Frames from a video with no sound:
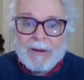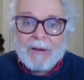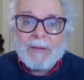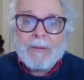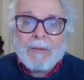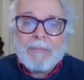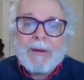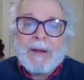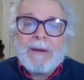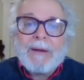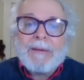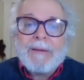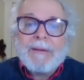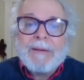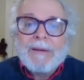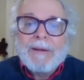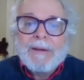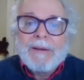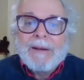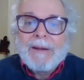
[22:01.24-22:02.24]
on the bed.
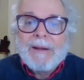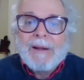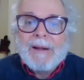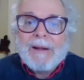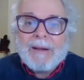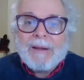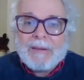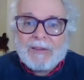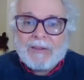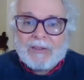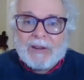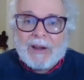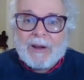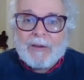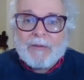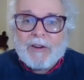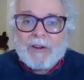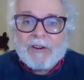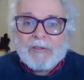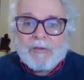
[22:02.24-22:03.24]
The
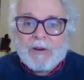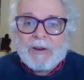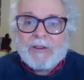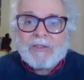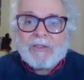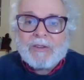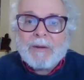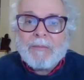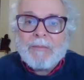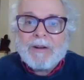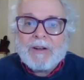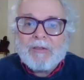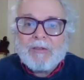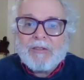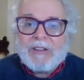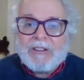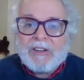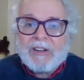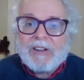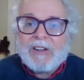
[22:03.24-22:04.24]
staff had dressed him in a
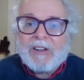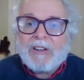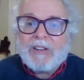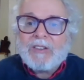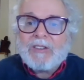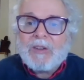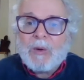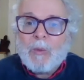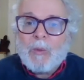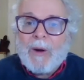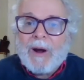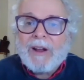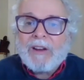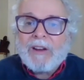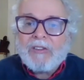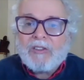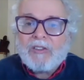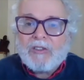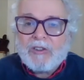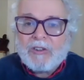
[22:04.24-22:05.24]
ridiculous
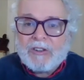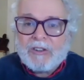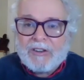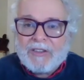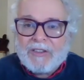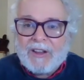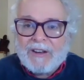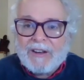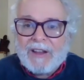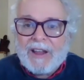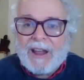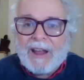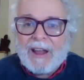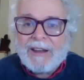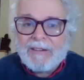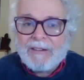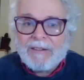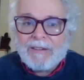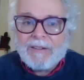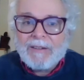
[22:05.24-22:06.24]
Hawaiian shirt that he
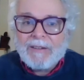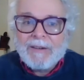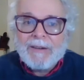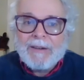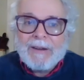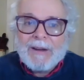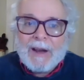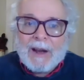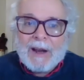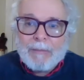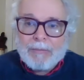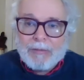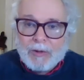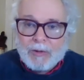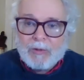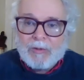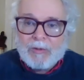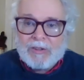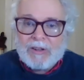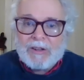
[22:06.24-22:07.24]
hated, and
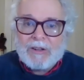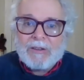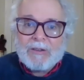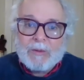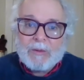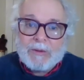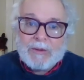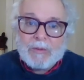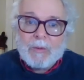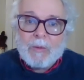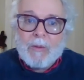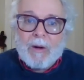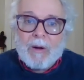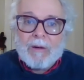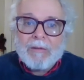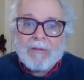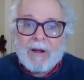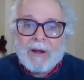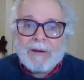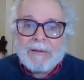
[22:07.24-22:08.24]
blue jeans, which were
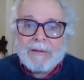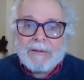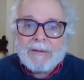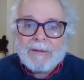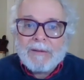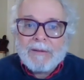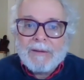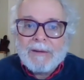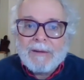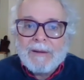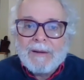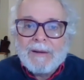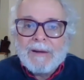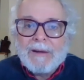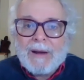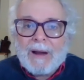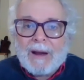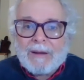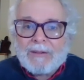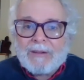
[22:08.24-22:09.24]
all right.
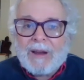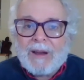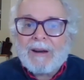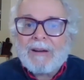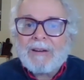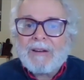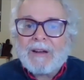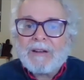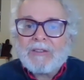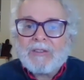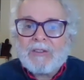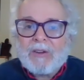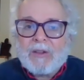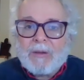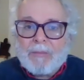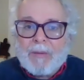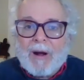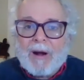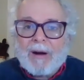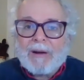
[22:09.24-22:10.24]
I sat next to the
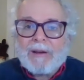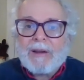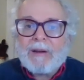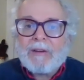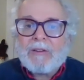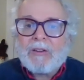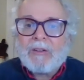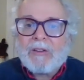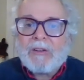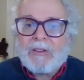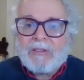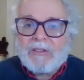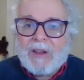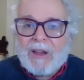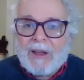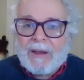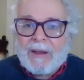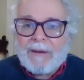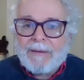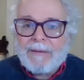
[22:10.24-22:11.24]
body and took his
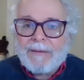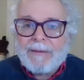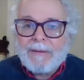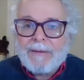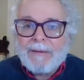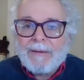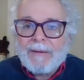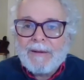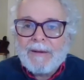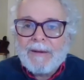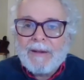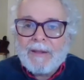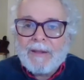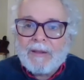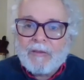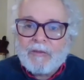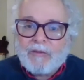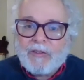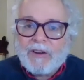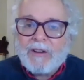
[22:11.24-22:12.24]
hand.
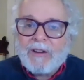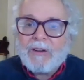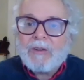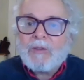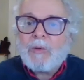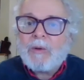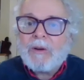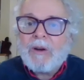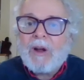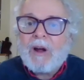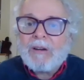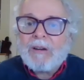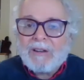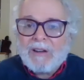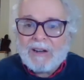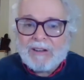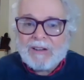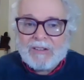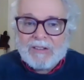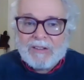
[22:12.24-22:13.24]
The fingers were not
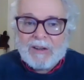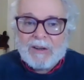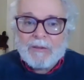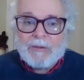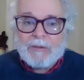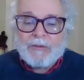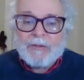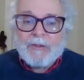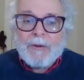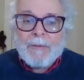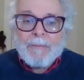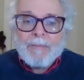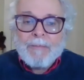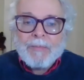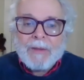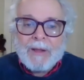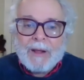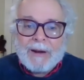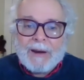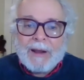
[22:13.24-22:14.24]
yet stiff,
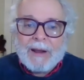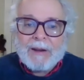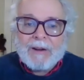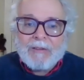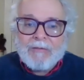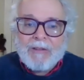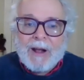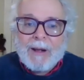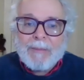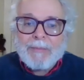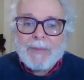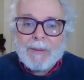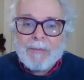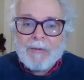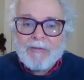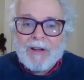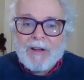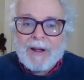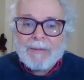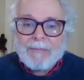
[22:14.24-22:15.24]
and I could wrap them
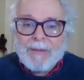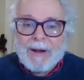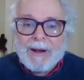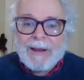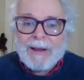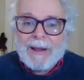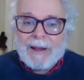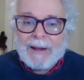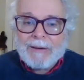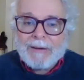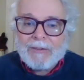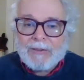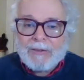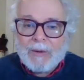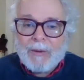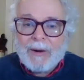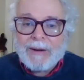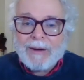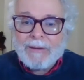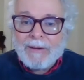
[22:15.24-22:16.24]
around my hand, so
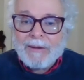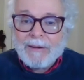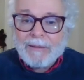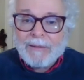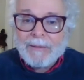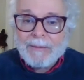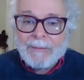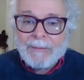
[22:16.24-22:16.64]
I did.